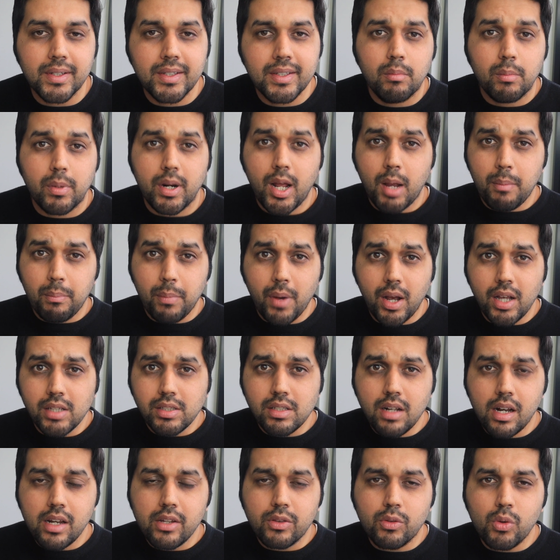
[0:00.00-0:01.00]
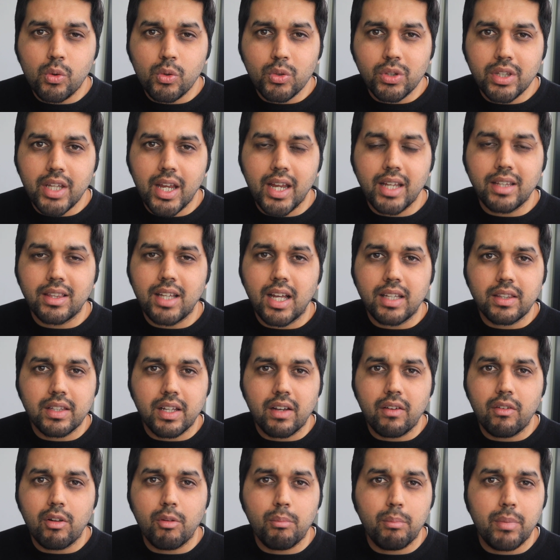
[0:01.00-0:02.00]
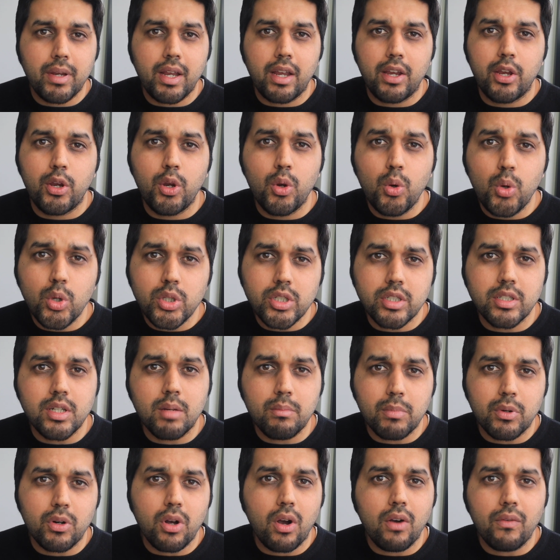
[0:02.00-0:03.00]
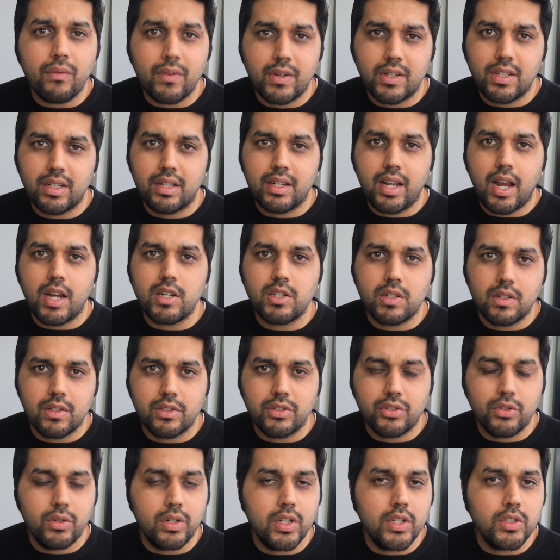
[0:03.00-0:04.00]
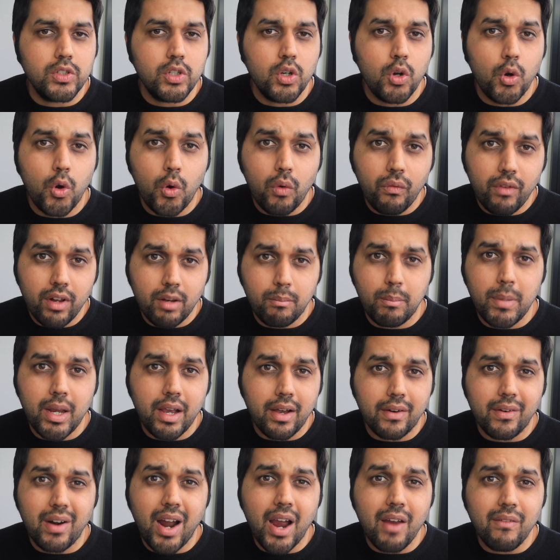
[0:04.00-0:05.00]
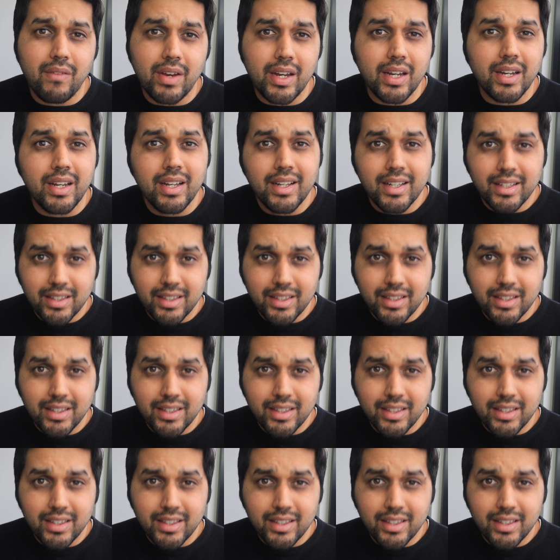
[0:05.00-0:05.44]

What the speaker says: But I personally don't think that there will be a huge number of international students who will be arriving